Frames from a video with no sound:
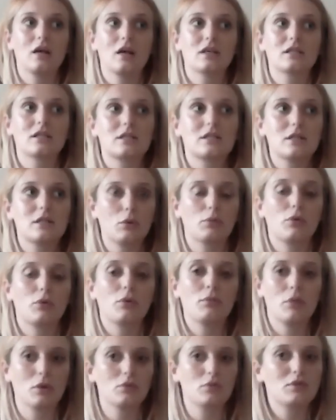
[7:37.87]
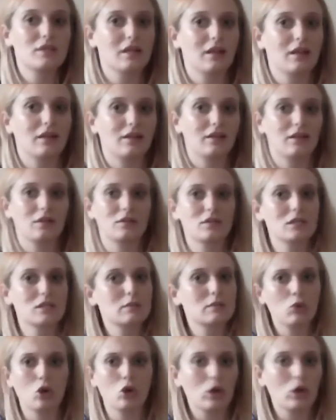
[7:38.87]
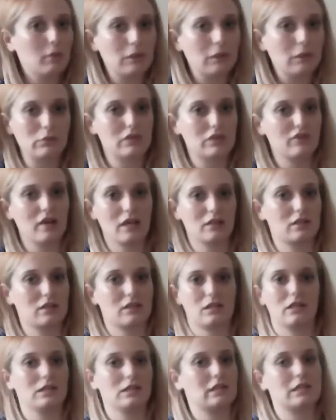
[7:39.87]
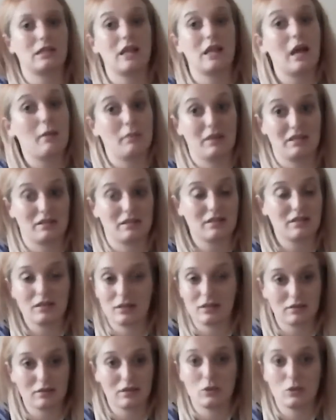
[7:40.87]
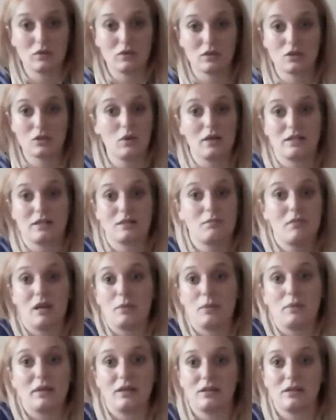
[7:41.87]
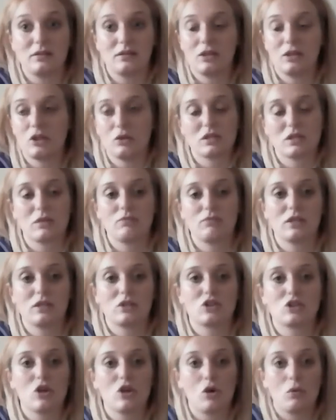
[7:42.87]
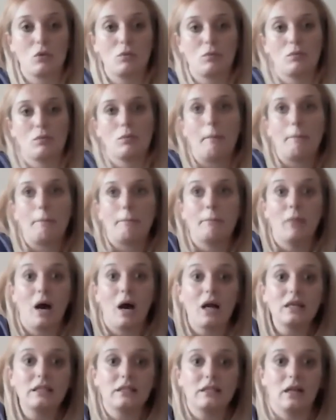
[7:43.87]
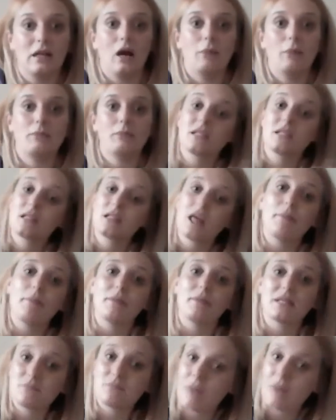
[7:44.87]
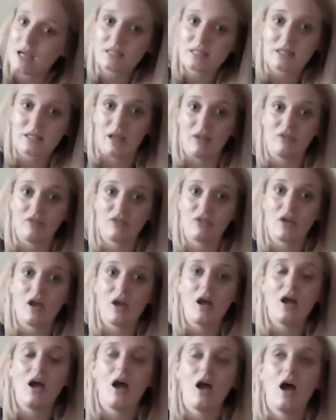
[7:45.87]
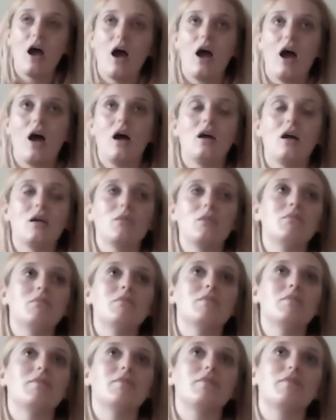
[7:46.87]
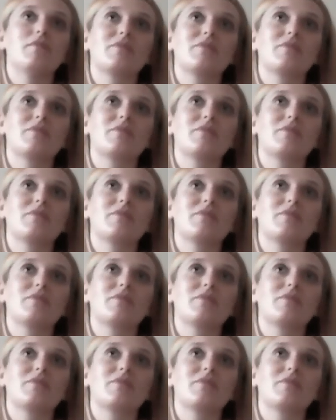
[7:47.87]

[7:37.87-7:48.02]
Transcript: still promoting small amounts of exercise. To them, it's to us it may be, something so minor, but to them it's massive. And